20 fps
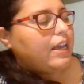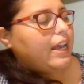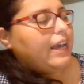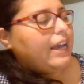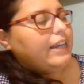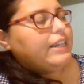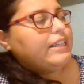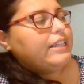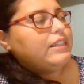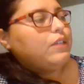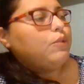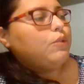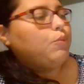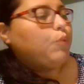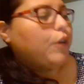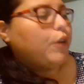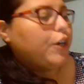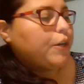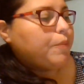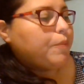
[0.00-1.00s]
And in the
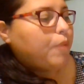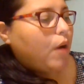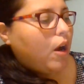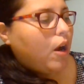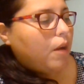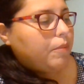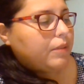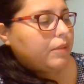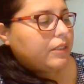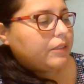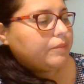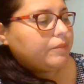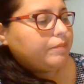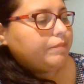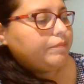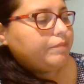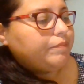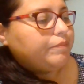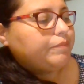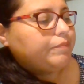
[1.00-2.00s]
word problem,
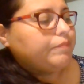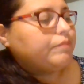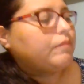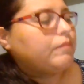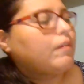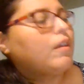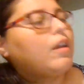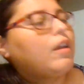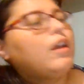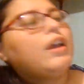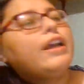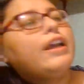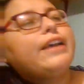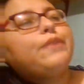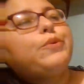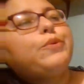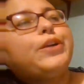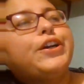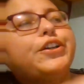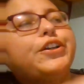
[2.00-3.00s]

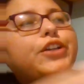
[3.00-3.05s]
we are